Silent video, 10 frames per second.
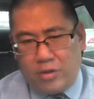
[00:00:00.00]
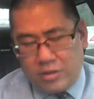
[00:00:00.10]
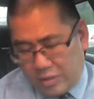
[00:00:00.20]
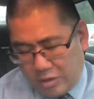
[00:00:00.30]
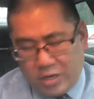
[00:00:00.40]
would,
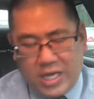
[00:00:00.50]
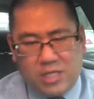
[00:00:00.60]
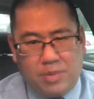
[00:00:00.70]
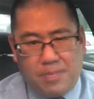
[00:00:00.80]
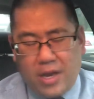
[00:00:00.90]
in our
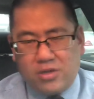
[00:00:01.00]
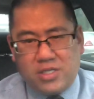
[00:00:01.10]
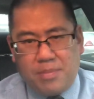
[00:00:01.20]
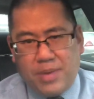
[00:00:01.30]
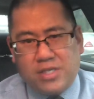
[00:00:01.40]
case, be
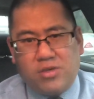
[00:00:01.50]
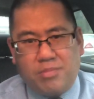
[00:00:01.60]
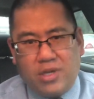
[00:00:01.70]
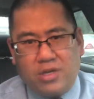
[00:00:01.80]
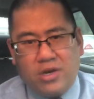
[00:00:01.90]
Pettersson, Besser,
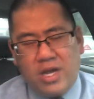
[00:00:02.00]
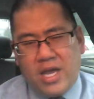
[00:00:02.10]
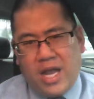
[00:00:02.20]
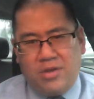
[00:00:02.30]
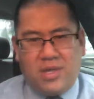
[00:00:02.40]
and Miller.
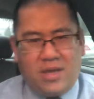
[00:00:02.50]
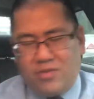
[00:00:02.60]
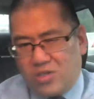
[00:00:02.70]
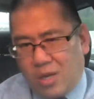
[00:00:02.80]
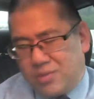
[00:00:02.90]
And you think of
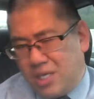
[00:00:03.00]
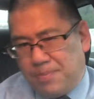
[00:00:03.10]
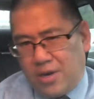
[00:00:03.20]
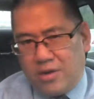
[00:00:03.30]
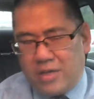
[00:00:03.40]
your top D
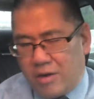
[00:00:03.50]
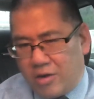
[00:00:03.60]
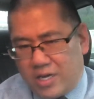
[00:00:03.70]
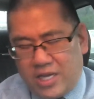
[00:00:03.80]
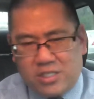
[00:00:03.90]
pair. In
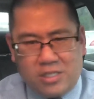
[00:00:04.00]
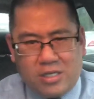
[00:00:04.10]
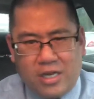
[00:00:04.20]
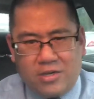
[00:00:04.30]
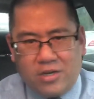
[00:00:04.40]
our case, it's
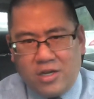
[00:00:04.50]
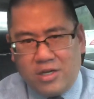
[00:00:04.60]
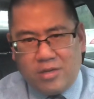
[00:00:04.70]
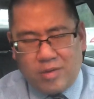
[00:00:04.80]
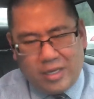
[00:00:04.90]
either,
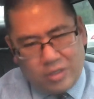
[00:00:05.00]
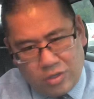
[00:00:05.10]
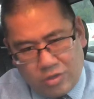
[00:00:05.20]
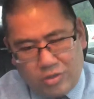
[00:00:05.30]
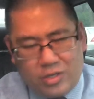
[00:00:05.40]
you
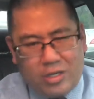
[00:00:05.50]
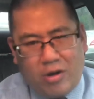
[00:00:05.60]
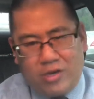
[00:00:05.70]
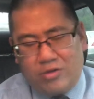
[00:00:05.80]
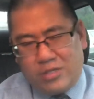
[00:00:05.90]
know, you could
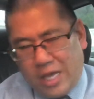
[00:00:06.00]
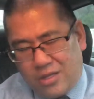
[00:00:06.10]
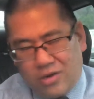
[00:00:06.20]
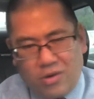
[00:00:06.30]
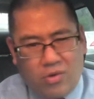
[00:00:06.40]
argue it's
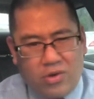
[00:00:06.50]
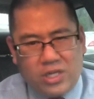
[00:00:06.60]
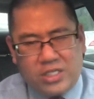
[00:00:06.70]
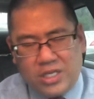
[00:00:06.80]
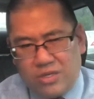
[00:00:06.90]
Edler or
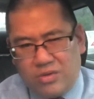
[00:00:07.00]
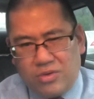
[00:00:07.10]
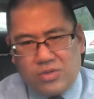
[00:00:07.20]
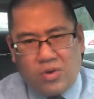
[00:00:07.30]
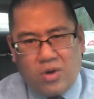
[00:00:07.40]
it's
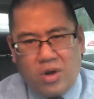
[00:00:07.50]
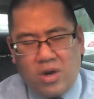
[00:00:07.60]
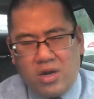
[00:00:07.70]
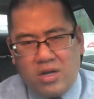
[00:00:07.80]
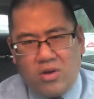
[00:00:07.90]
Hughes
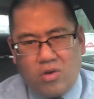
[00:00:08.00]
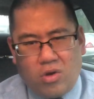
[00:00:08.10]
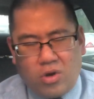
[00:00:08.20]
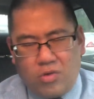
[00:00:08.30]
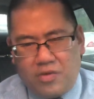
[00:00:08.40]
or
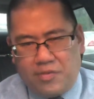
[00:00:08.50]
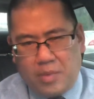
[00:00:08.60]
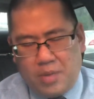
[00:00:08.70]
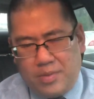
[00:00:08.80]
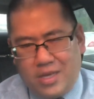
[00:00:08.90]
whoever it
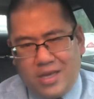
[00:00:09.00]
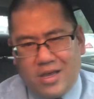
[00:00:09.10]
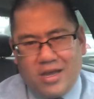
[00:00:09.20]
may be.